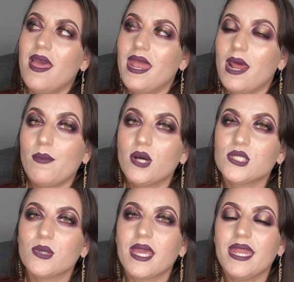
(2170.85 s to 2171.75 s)
And I'm
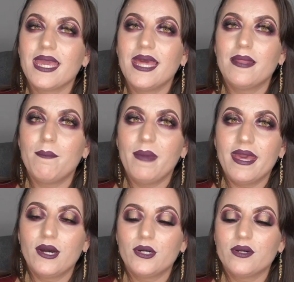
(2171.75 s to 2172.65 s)
also getting in the
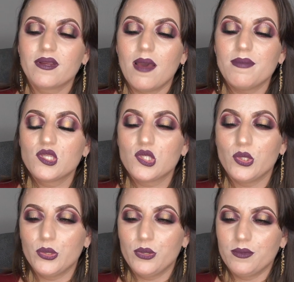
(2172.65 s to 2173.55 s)
mail coming
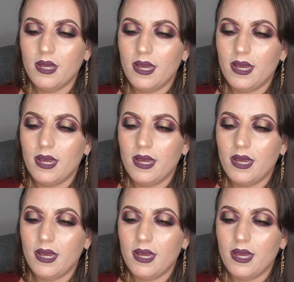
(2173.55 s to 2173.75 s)
soon